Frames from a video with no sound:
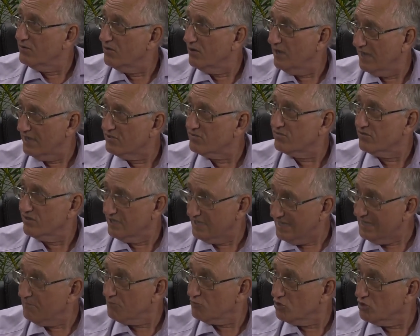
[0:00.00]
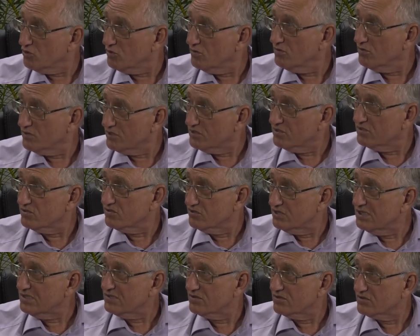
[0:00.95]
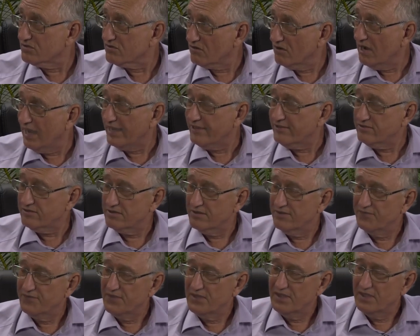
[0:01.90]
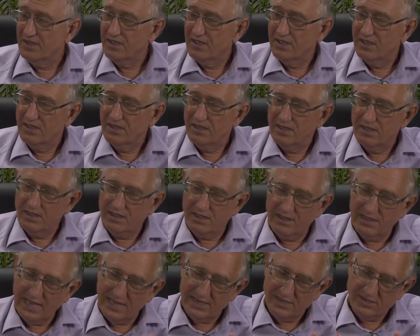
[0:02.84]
who has redeemed you, which is Jesus Christ, that